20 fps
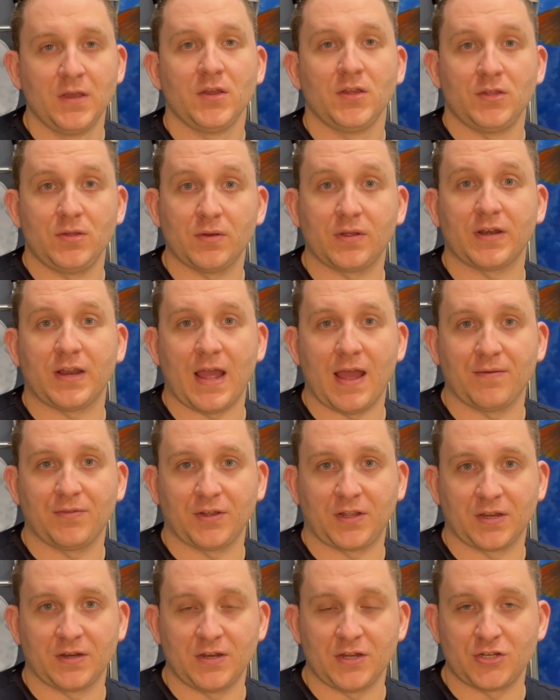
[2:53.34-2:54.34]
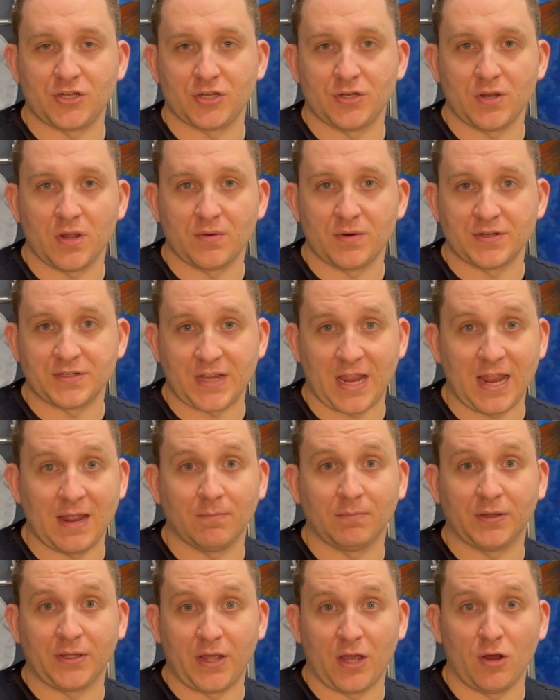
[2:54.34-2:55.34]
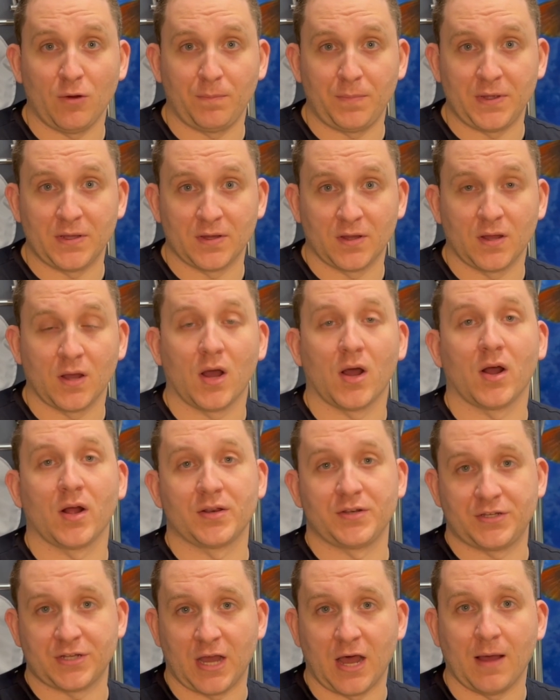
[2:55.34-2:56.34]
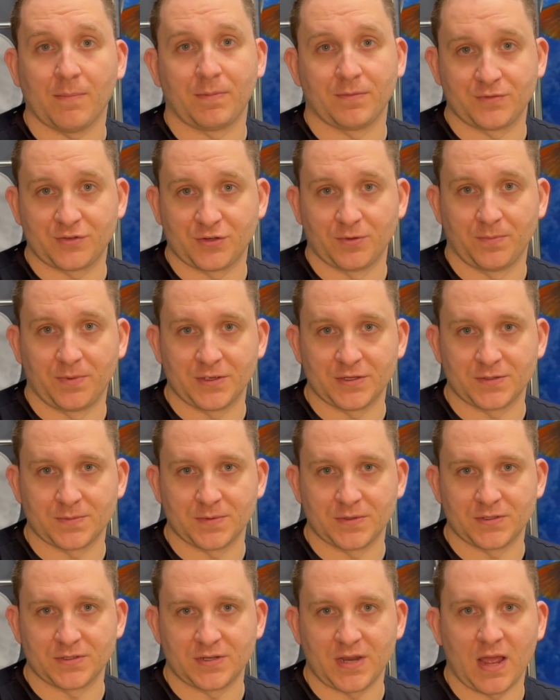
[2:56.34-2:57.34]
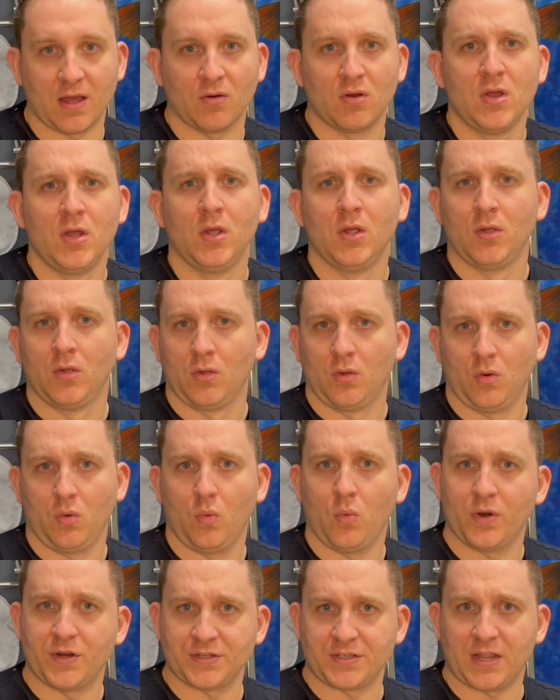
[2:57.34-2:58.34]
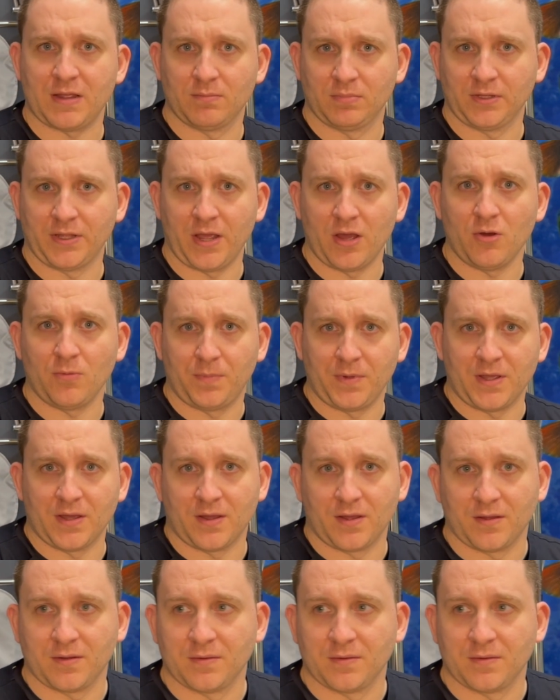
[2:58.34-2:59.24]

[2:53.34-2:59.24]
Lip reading: you can have the condition known as amblyopia on top of strabismus. Now, what is amblyopia?